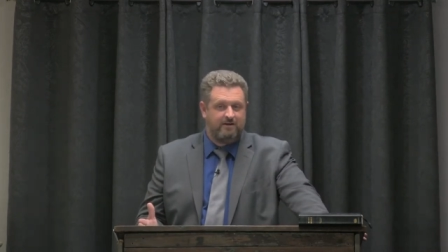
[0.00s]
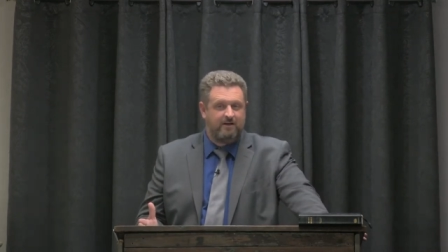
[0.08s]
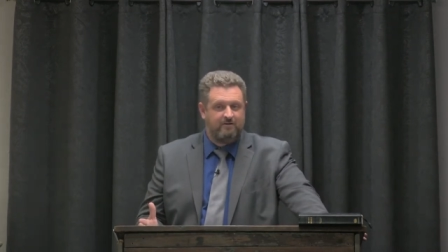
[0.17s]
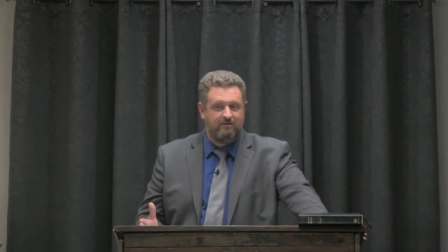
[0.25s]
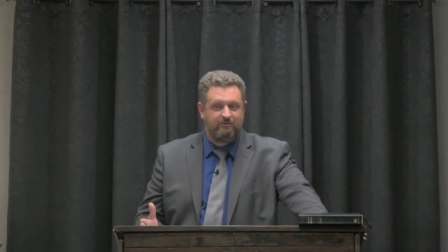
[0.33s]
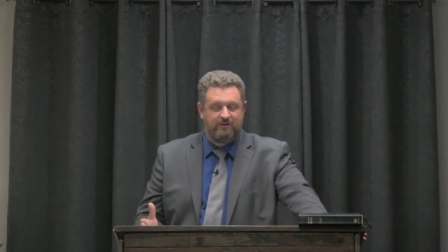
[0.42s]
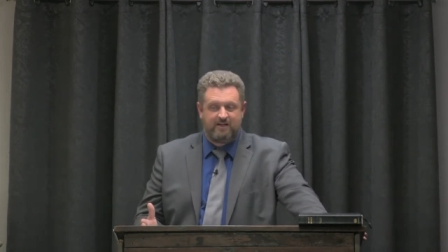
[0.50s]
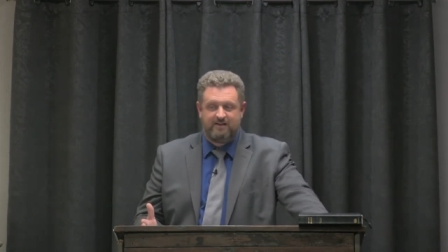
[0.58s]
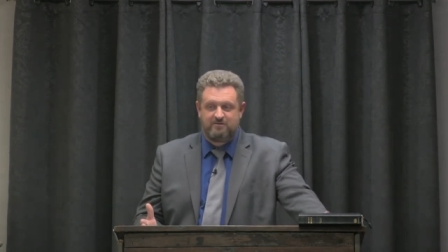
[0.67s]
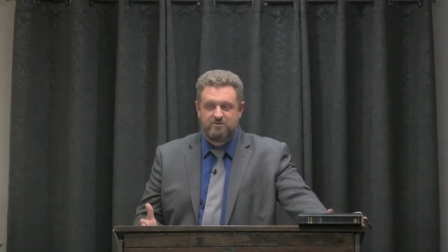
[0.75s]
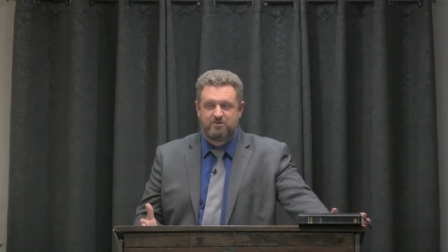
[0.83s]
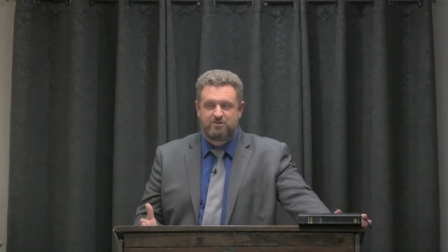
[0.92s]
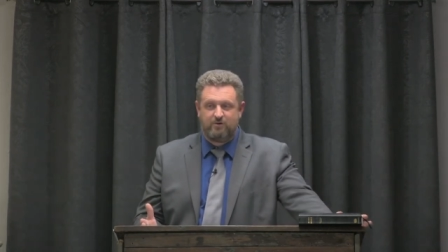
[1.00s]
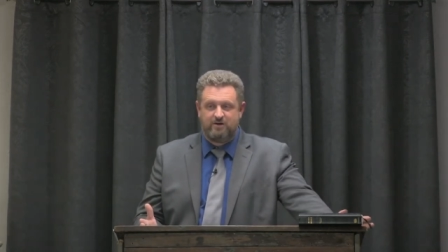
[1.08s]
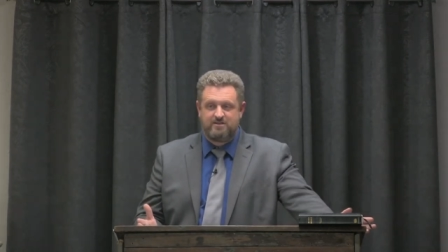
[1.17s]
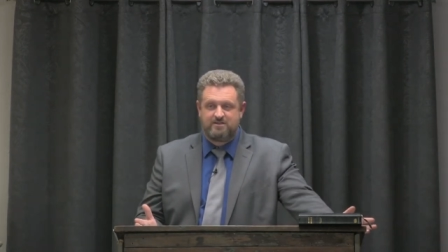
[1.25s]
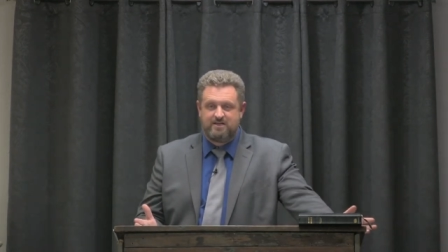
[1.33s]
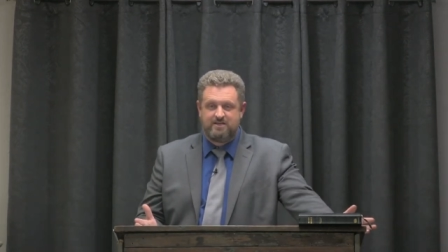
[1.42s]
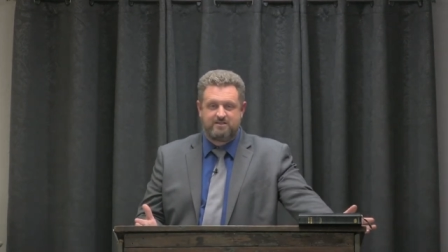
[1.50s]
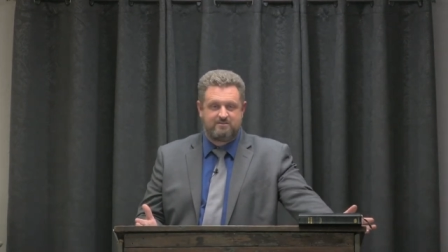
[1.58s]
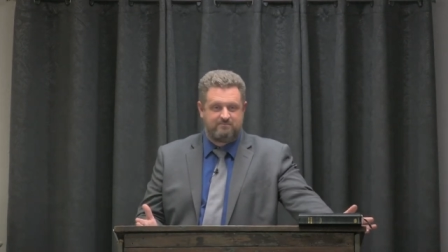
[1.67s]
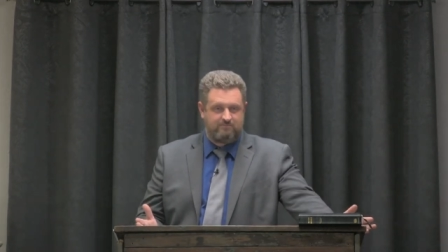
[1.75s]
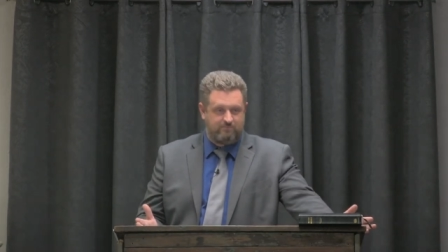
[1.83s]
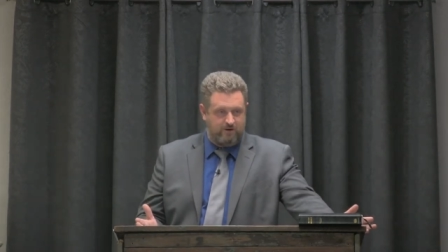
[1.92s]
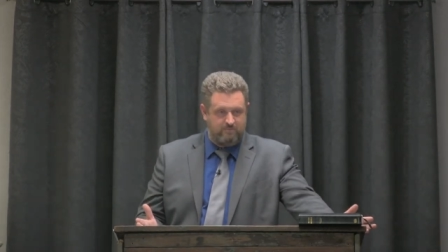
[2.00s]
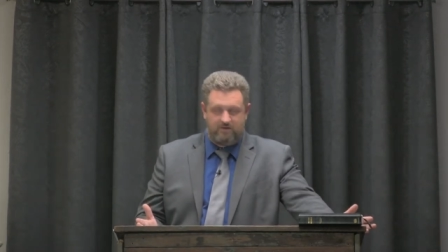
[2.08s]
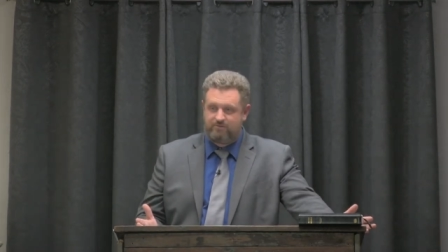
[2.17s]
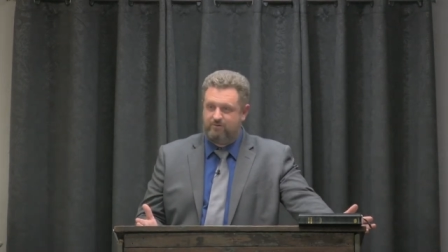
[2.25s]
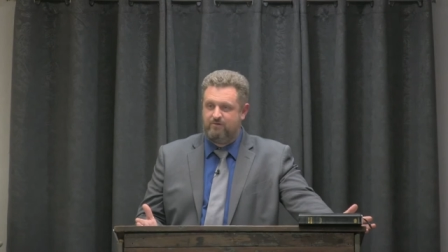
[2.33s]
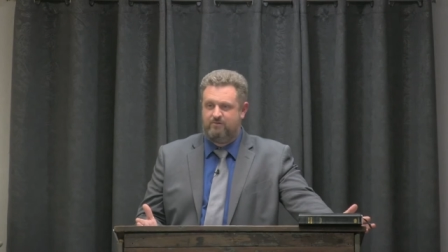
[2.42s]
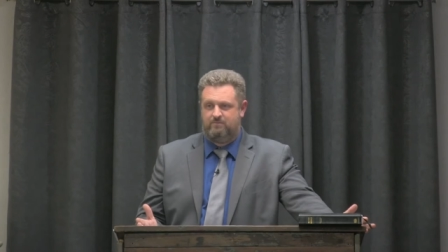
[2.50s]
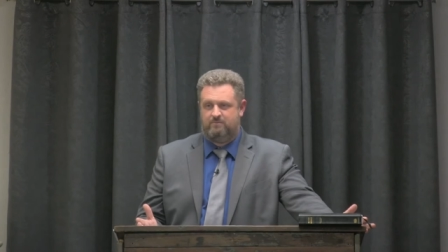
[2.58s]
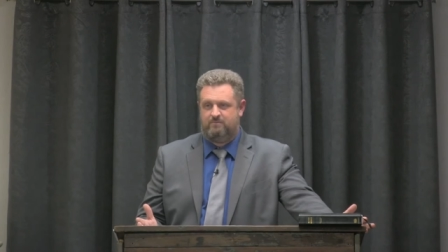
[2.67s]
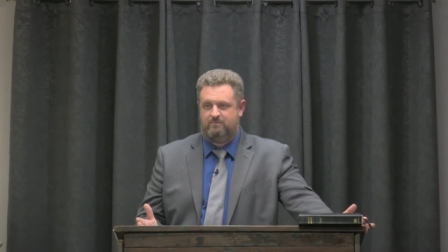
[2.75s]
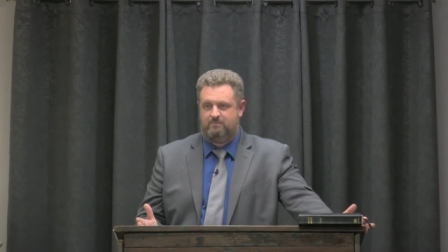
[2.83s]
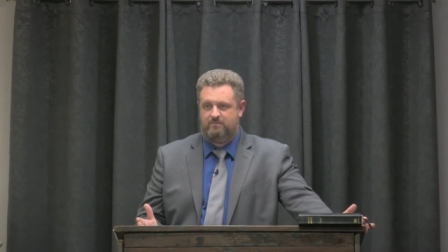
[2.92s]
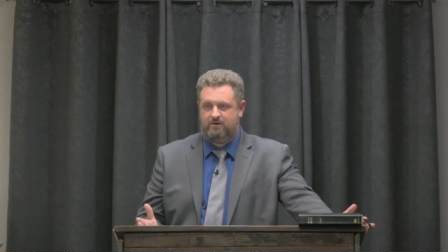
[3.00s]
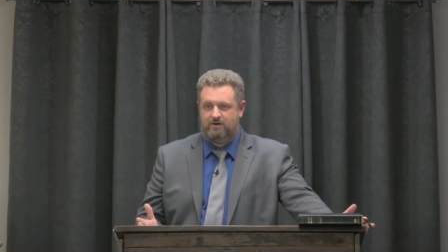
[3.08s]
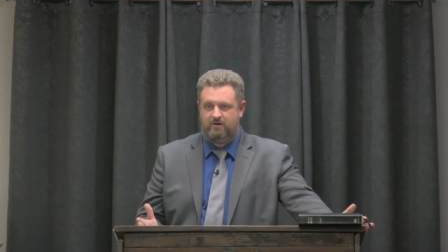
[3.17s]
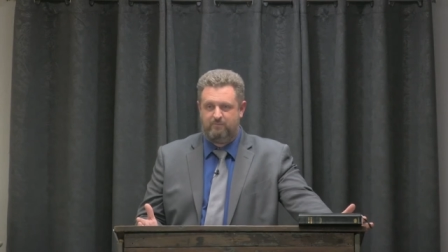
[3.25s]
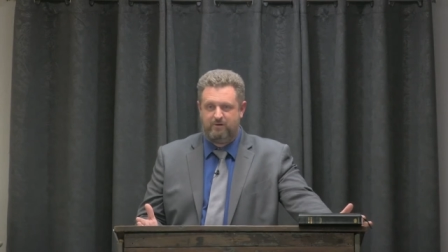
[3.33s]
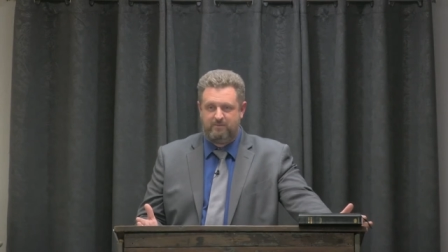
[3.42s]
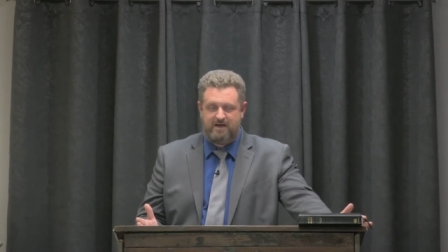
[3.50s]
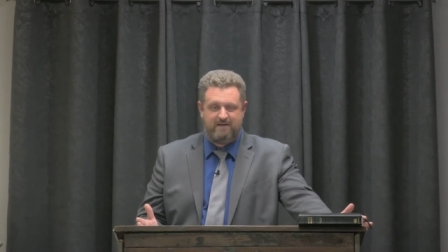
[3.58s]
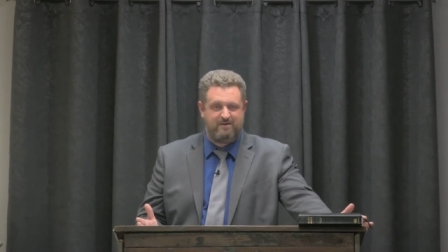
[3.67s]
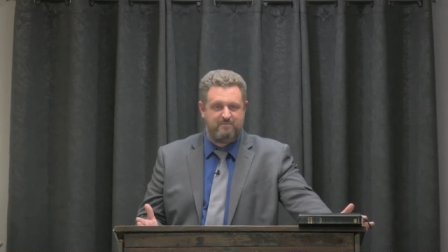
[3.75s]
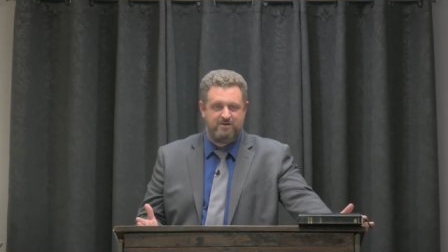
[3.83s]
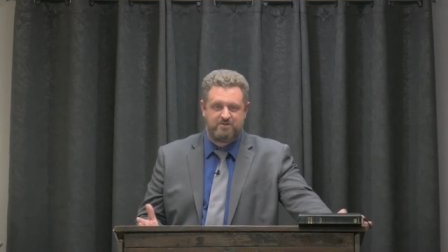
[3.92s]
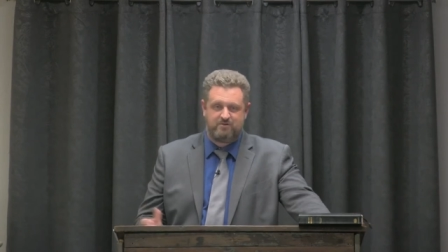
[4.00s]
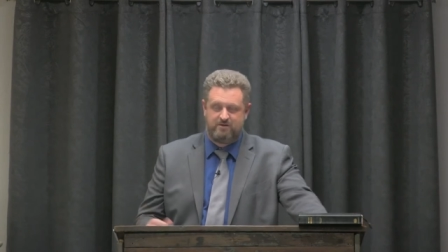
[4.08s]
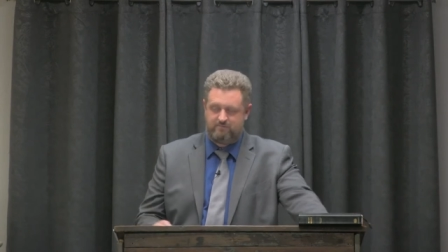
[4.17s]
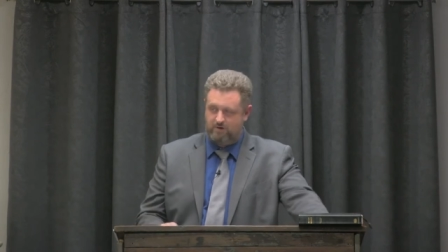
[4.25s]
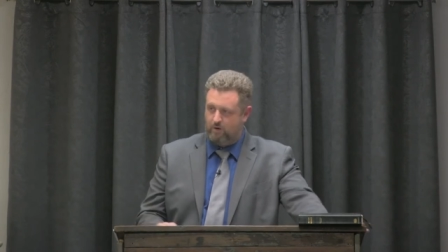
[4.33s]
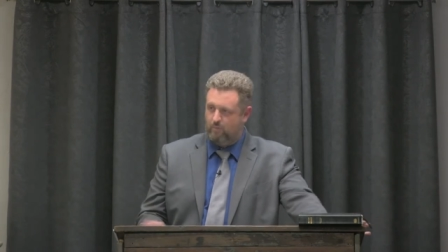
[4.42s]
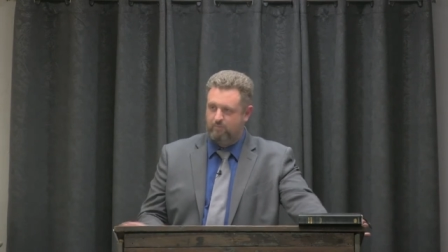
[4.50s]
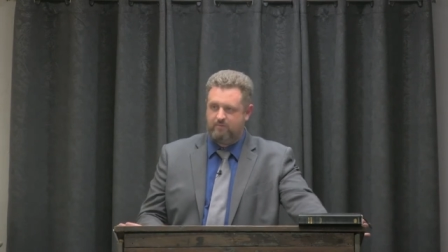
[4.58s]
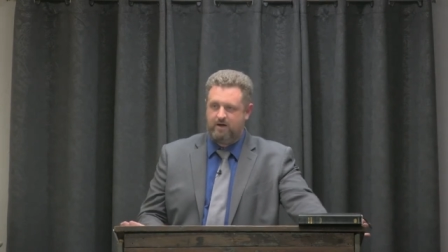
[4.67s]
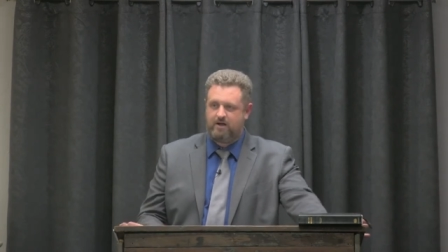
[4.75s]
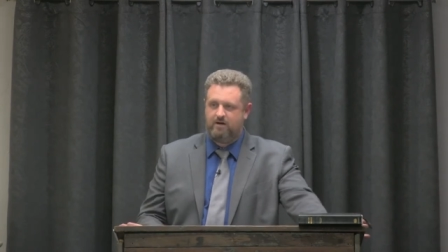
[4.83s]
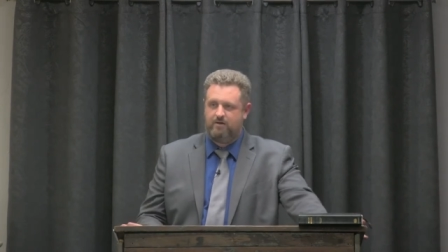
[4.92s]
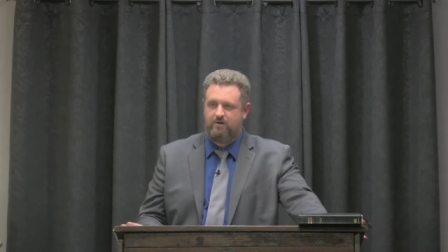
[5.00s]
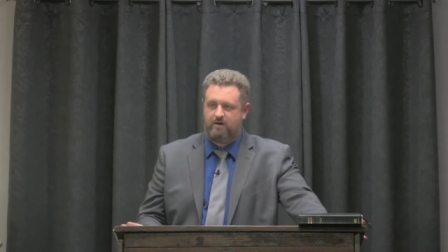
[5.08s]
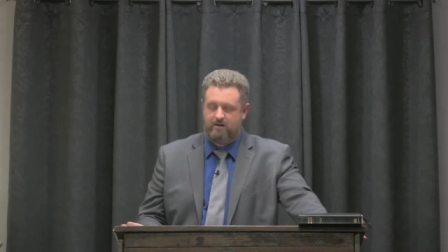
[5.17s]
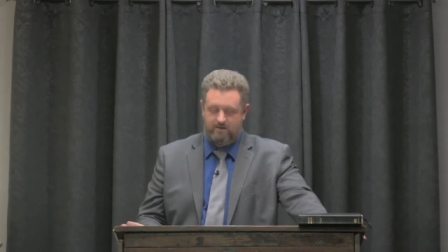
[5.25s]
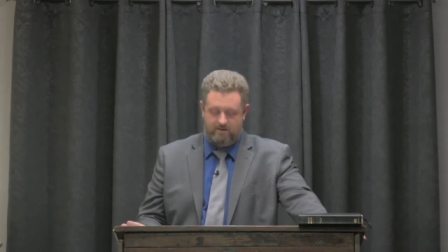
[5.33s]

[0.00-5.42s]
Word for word: Even if he gives you a sword and says, run me through, you know, put me out of my misery. Nope, I'm not going to do it.